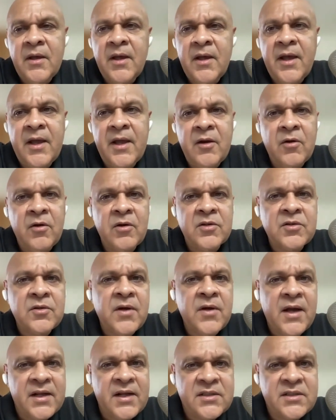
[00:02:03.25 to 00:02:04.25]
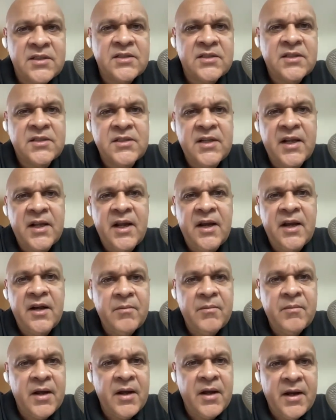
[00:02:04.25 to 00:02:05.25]
and also access the
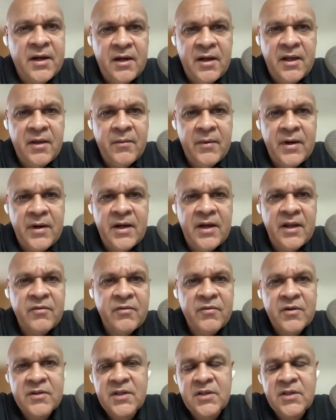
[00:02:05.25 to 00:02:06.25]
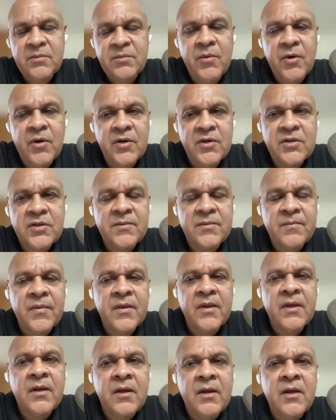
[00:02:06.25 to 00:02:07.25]
secondary market liquidity for such bonds
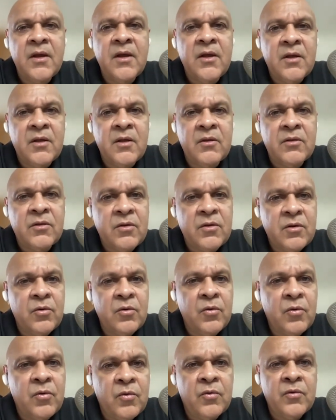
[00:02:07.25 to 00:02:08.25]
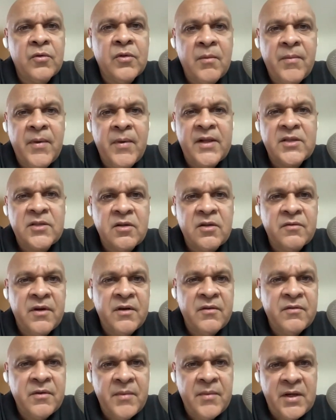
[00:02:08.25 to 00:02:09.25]
through the best of
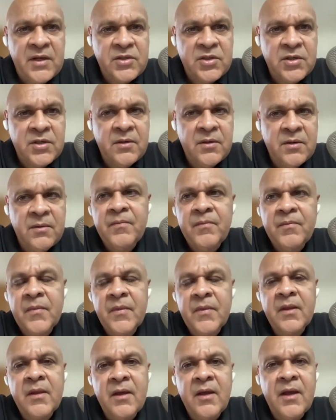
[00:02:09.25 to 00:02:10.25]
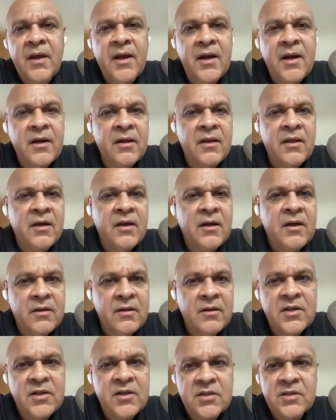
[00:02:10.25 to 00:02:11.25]
information. And here
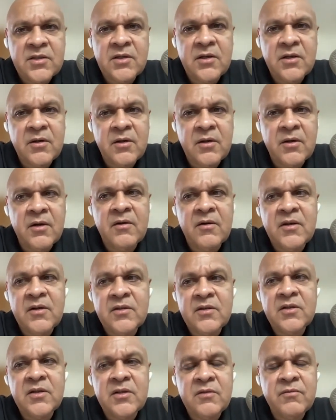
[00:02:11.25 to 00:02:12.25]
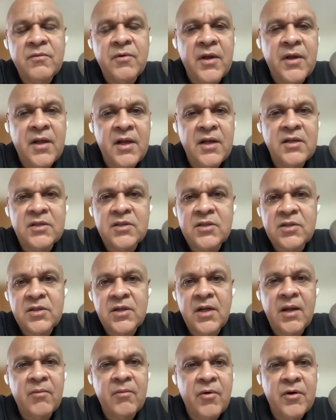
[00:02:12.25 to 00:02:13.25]
in this search for yields,
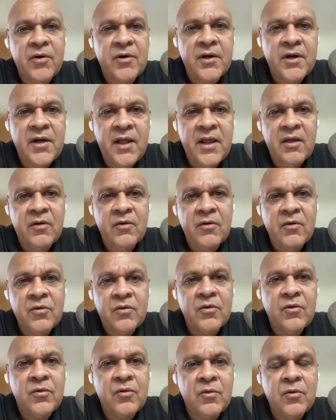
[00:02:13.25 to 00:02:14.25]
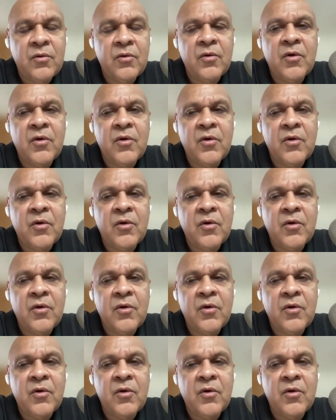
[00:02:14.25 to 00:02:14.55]
I'm going to take you through